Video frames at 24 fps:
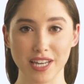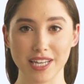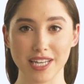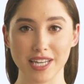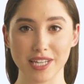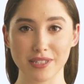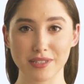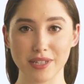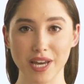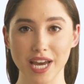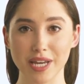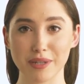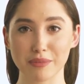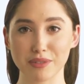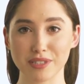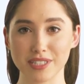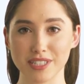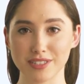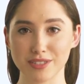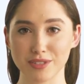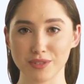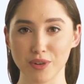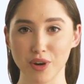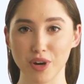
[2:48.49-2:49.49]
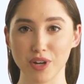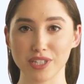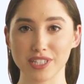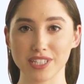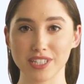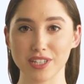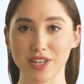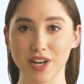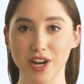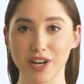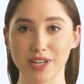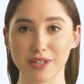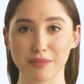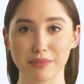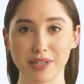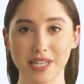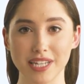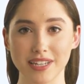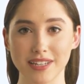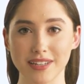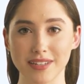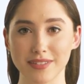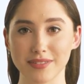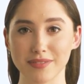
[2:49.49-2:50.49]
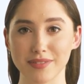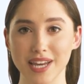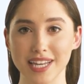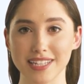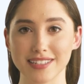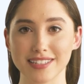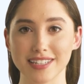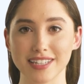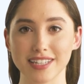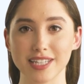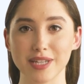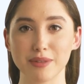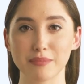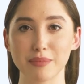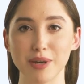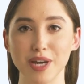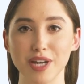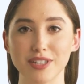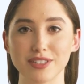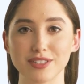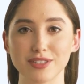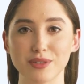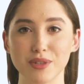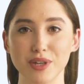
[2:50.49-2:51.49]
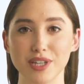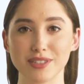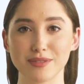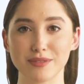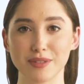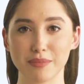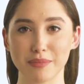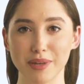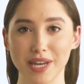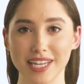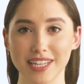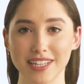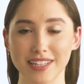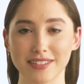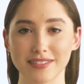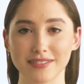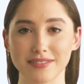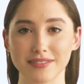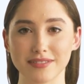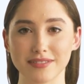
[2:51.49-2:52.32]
combined with its growing economy, makes it a compelling choice for banking.